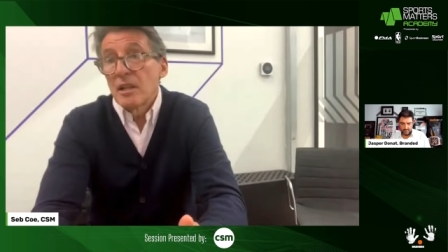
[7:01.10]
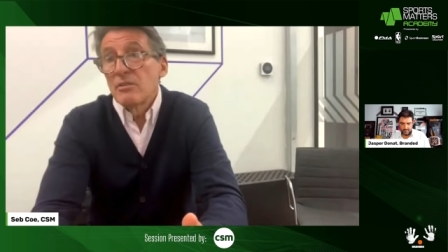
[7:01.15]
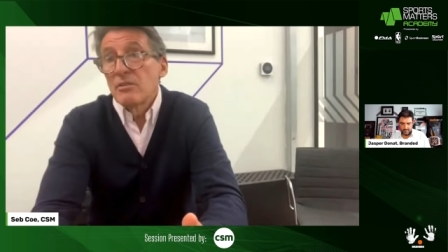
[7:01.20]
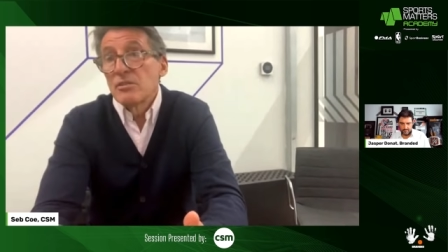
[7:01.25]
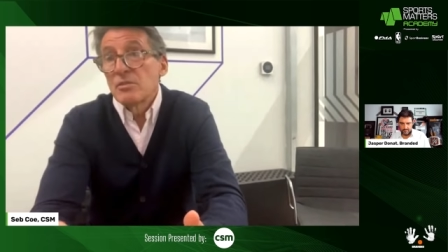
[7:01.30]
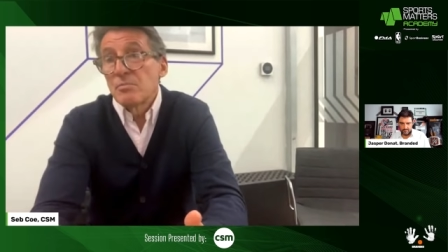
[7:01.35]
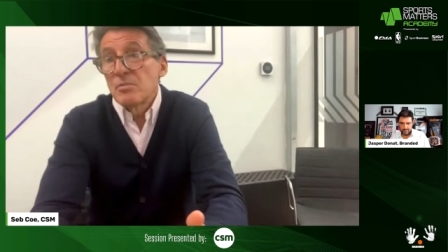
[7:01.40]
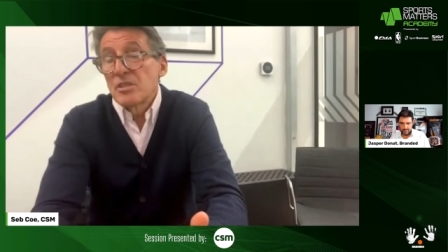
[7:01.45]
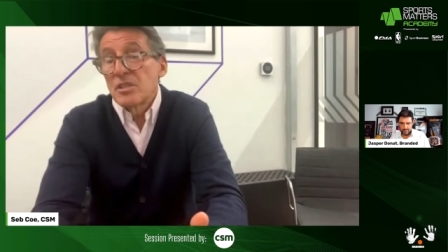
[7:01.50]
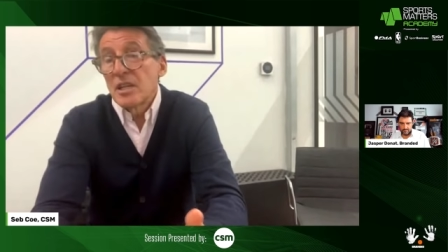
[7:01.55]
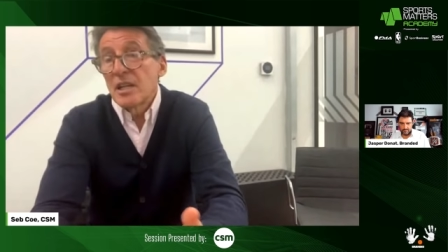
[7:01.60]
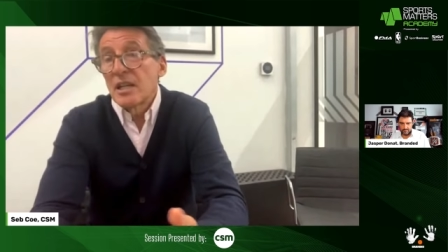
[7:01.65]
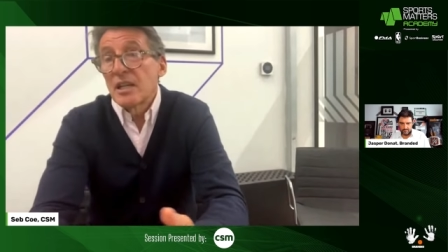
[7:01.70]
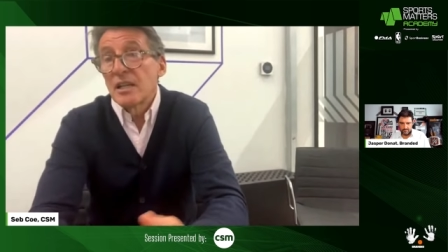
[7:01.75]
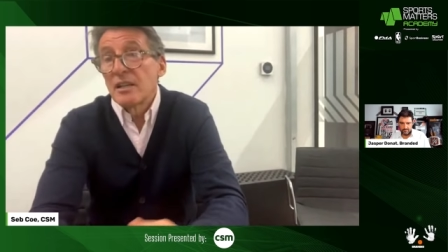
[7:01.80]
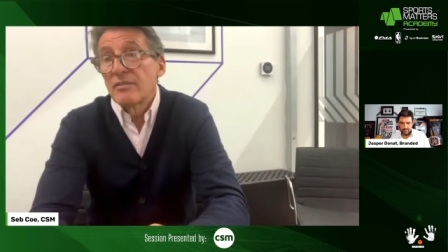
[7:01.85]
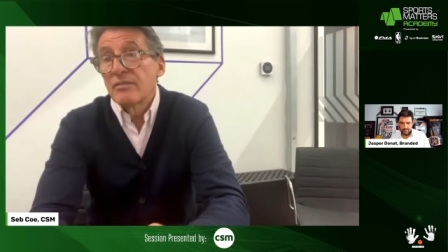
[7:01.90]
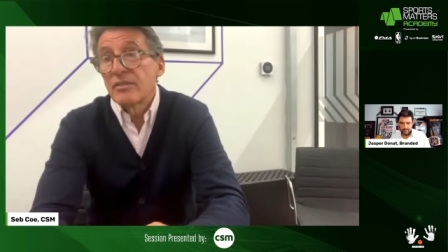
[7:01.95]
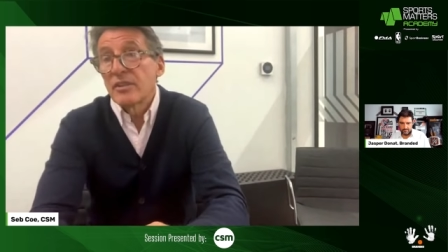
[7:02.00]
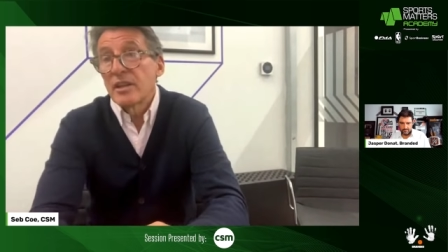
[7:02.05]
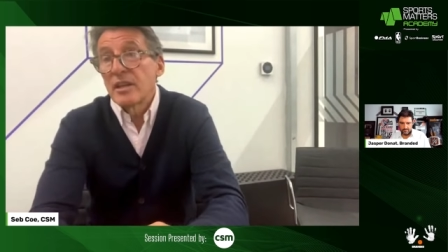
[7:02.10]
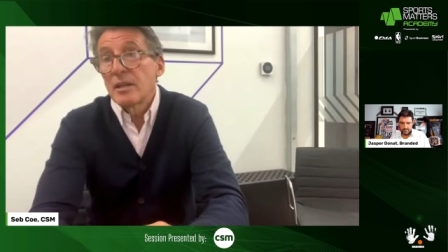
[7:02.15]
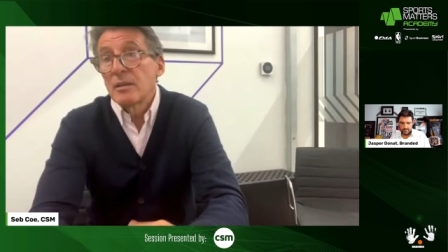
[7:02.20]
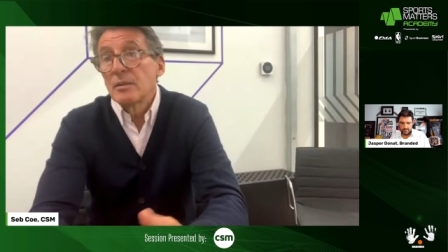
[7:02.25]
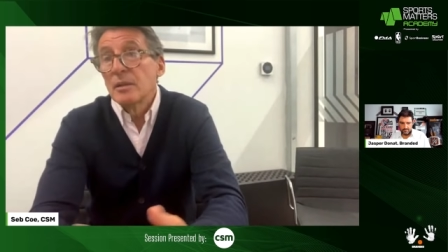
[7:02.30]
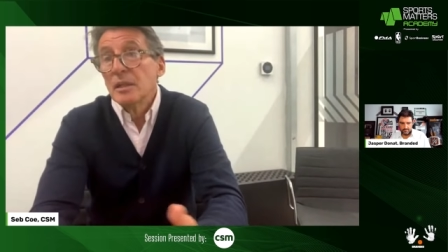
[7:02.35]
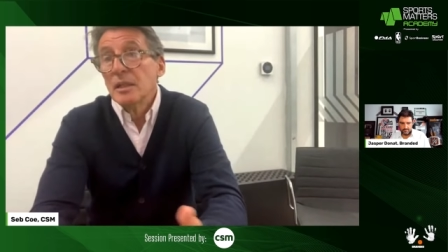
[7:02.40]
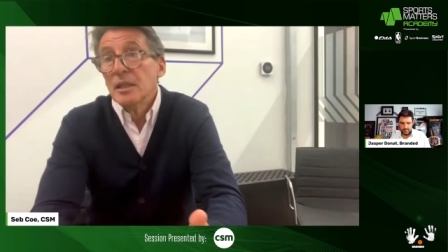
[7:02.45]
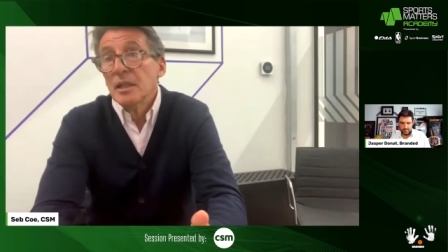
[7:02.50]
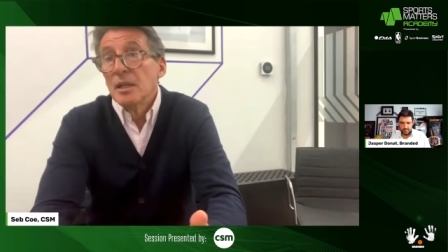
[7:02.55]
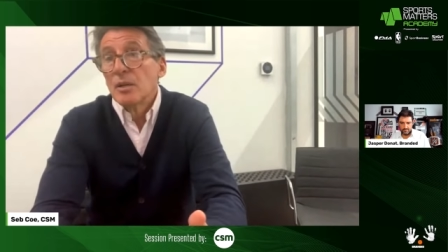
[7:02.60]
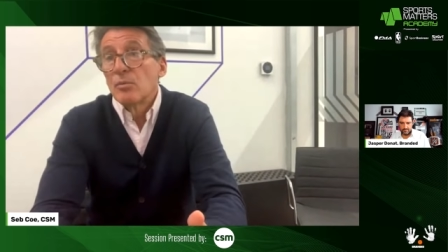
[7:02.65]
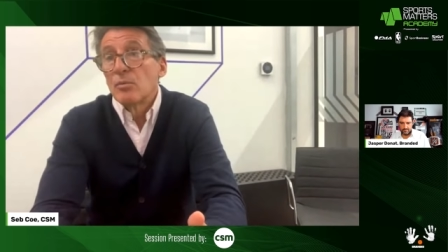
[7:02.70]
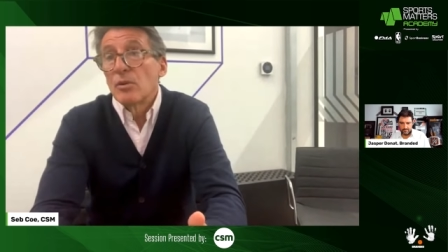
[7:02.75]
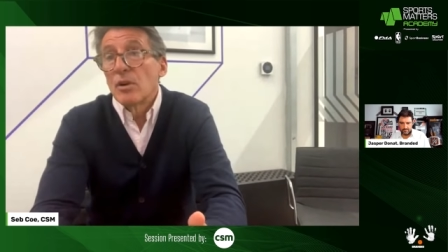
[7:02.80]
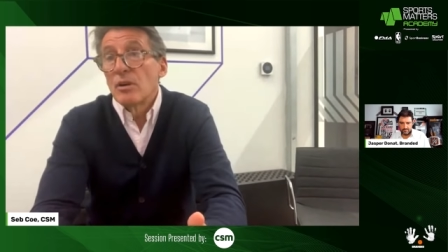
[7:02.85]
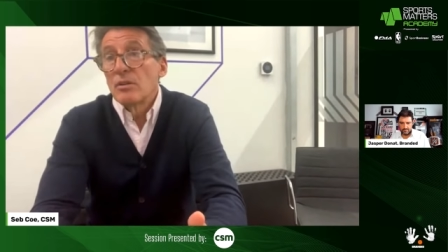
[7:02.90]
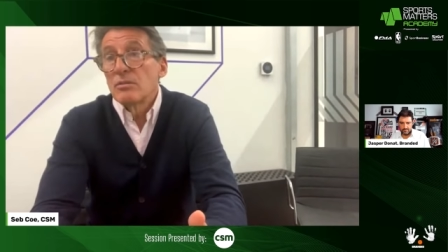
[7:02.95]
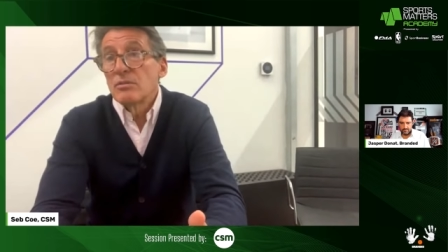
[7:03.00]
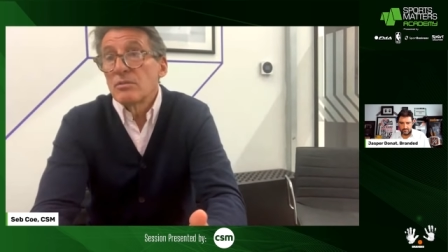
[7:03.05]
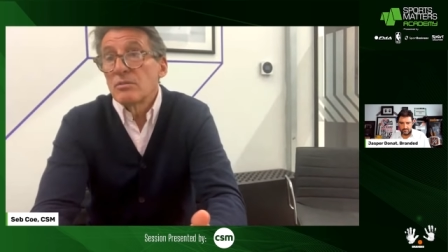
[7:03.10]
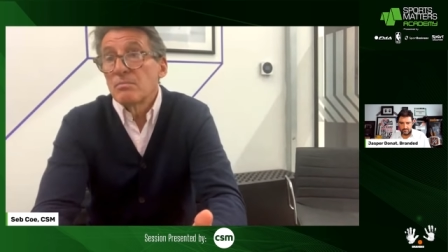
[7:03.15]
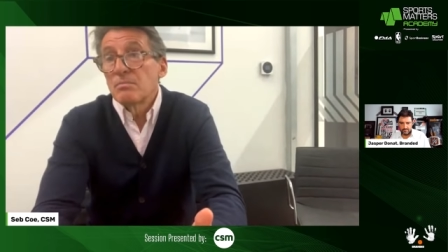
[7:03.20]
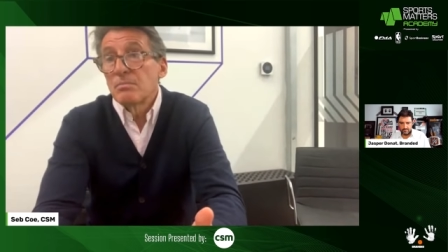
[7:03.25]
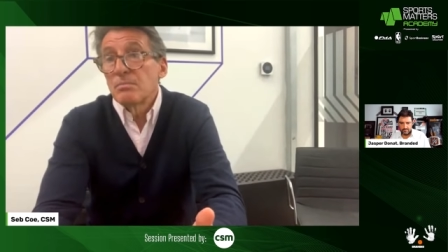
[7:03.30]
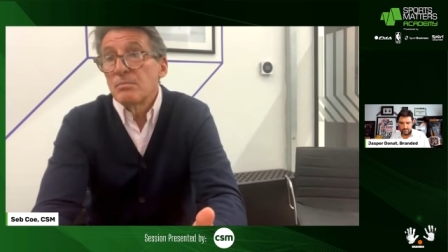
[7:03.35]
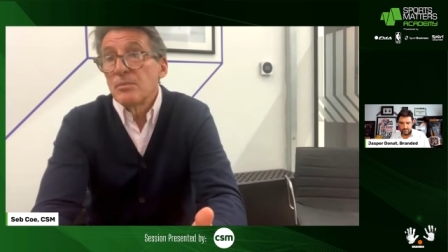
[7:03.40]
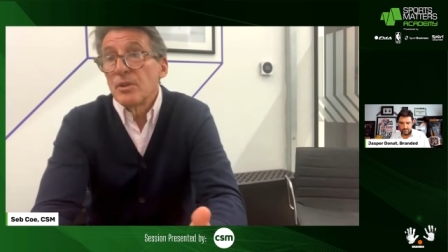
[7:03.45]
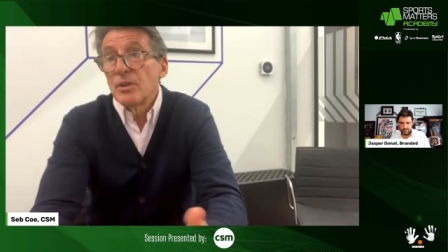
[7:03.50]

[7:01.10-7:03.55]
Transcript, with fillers: closed, particularly if they were owned,